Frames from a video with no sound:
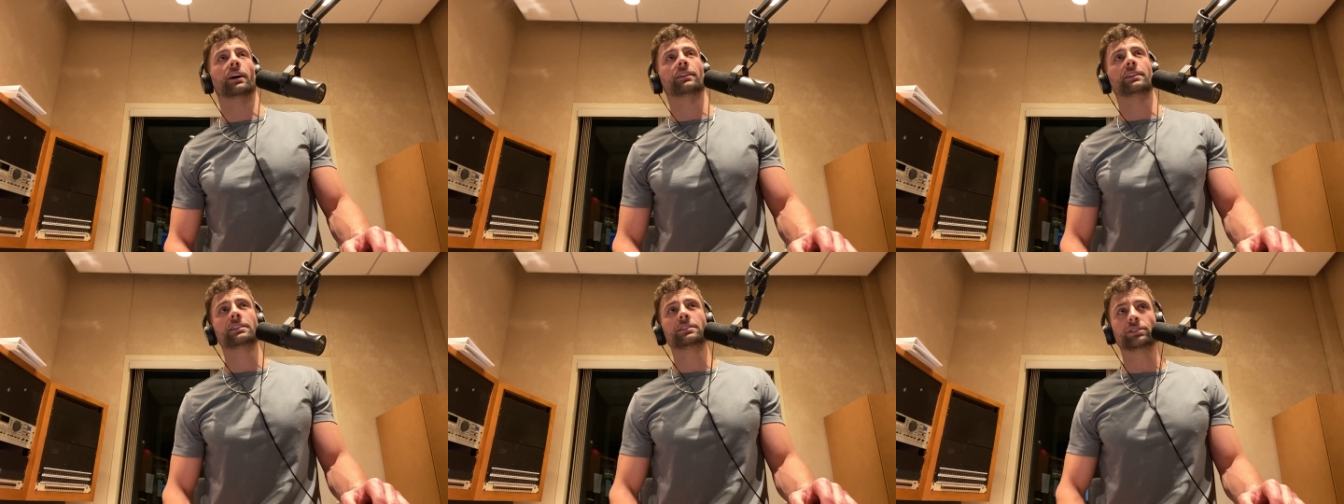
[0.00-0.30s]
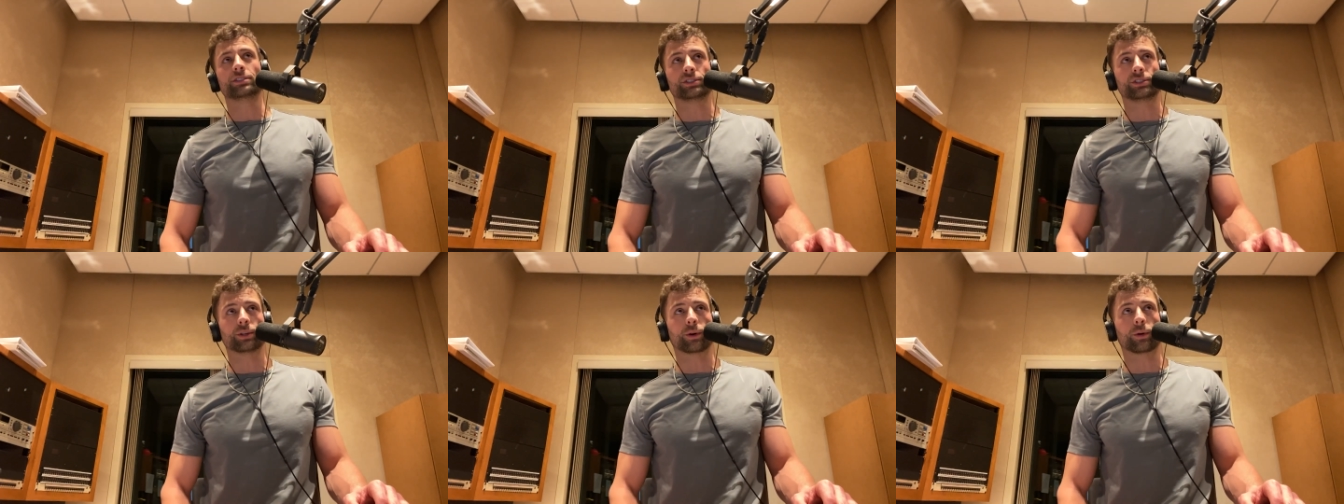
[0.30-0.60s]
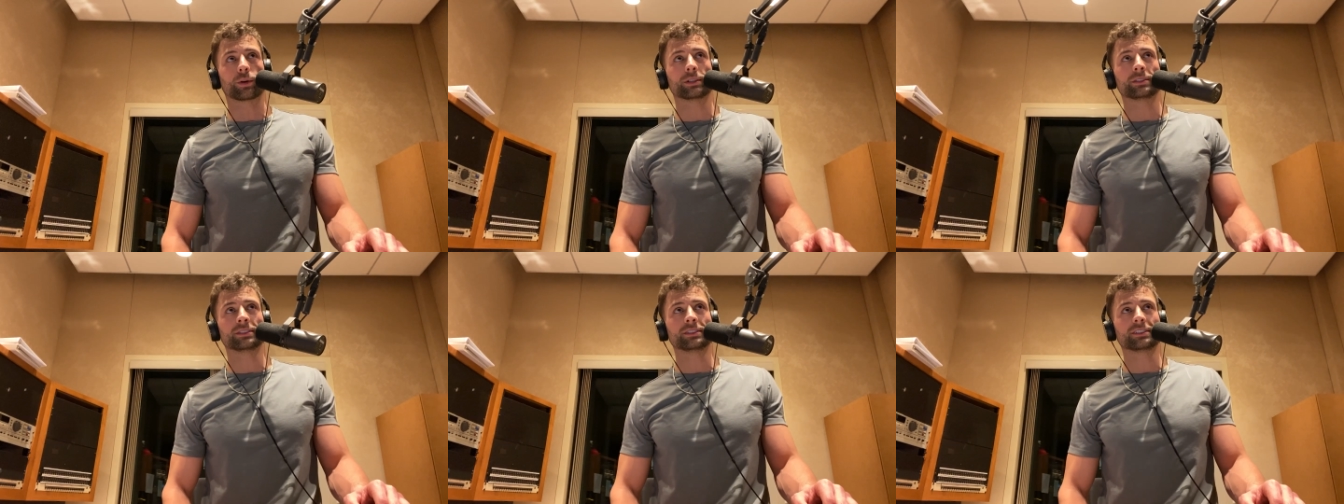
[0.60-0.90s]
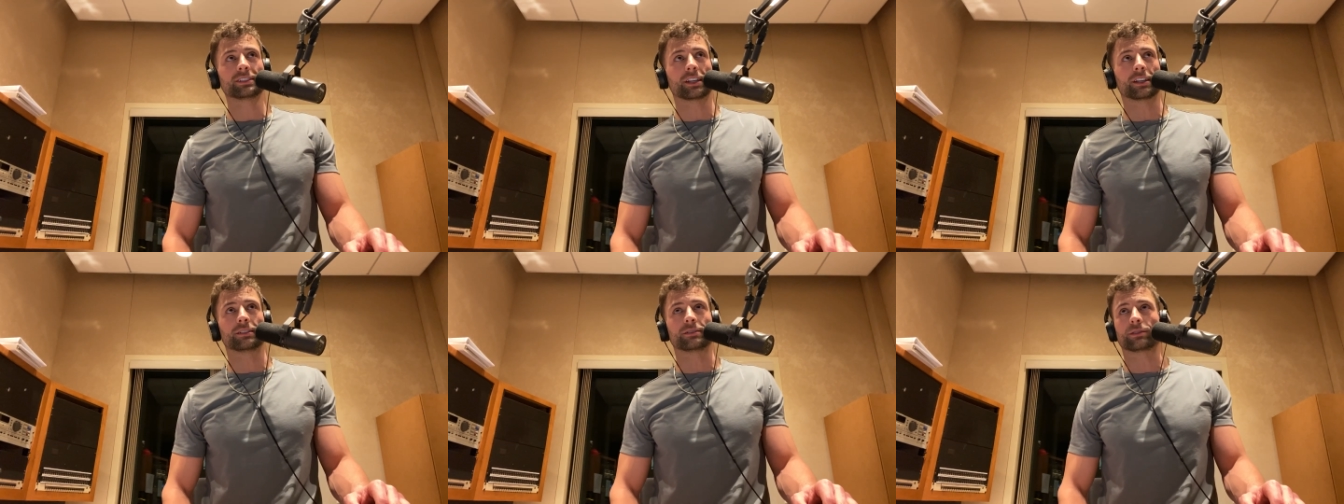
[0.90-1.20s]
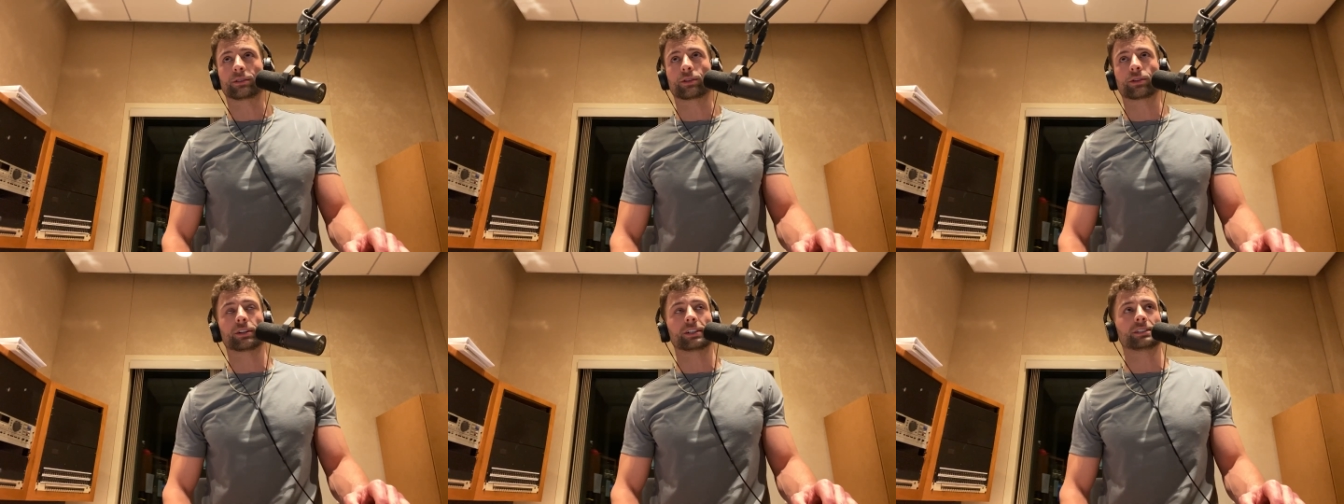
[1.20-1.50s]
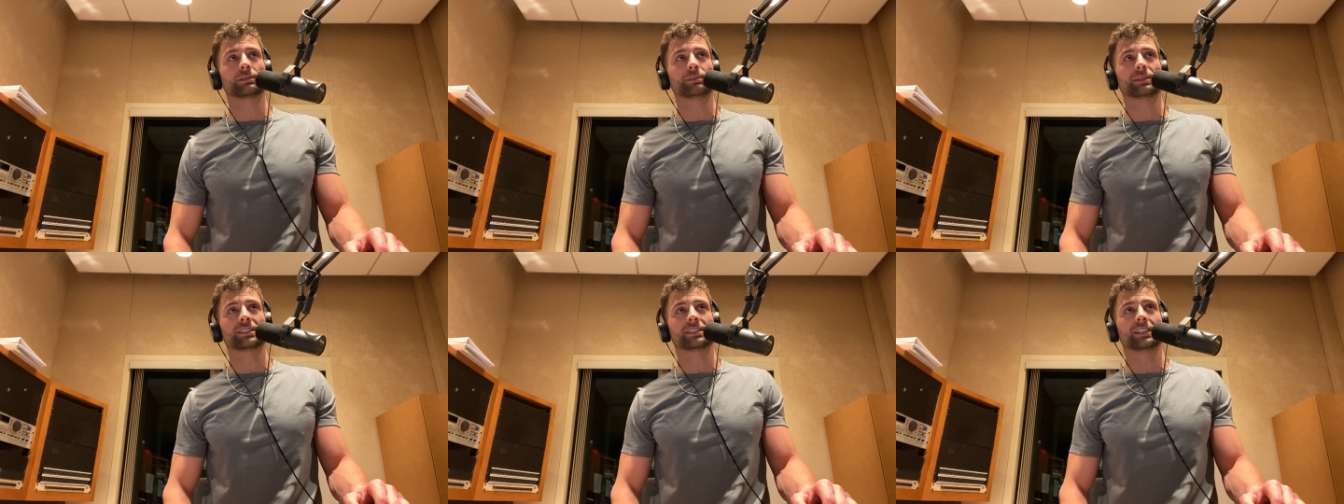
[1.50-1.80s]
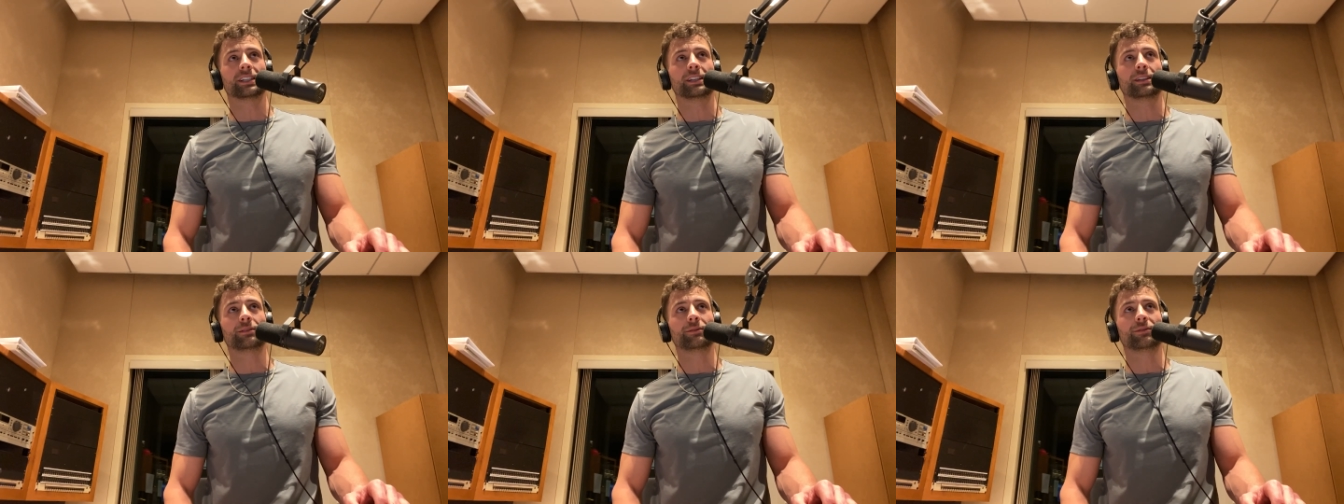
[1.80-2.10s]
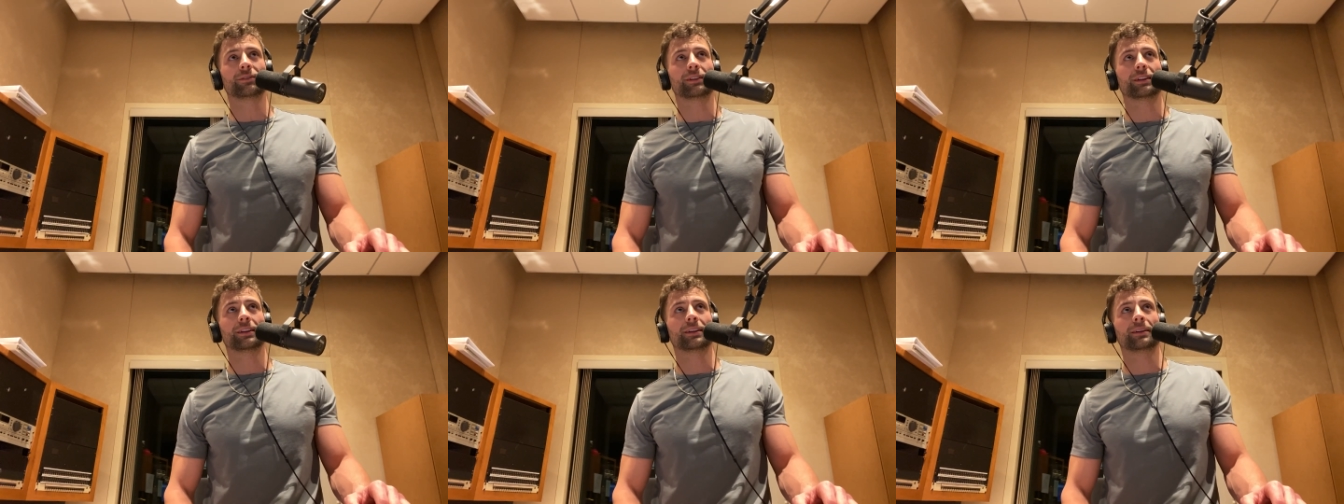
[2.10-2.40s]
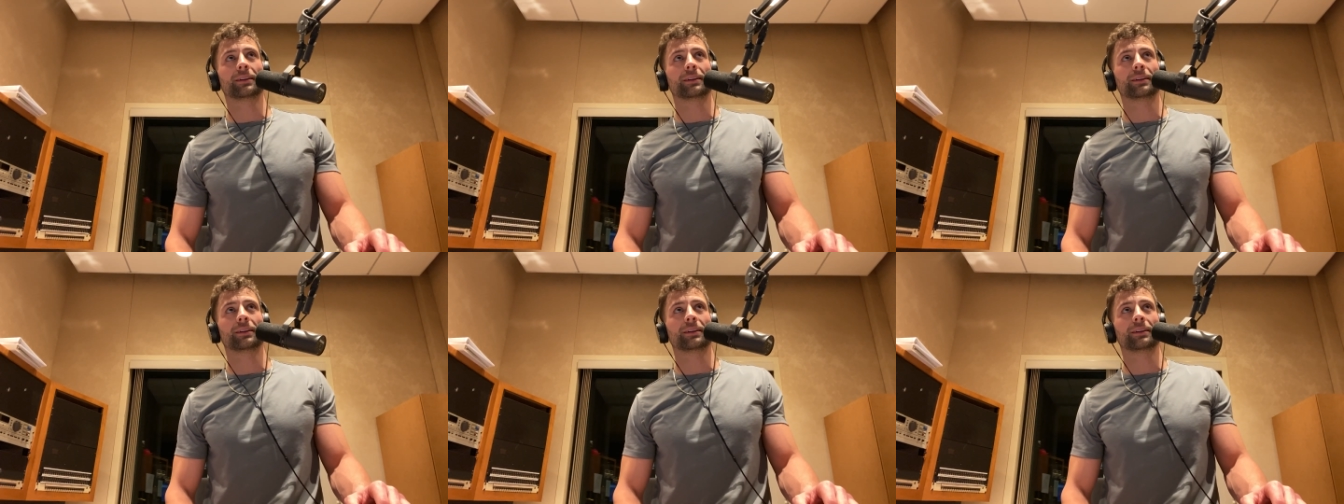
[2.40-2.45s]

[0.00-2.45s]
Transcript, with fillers: Are these Jordans on Christmas Eve?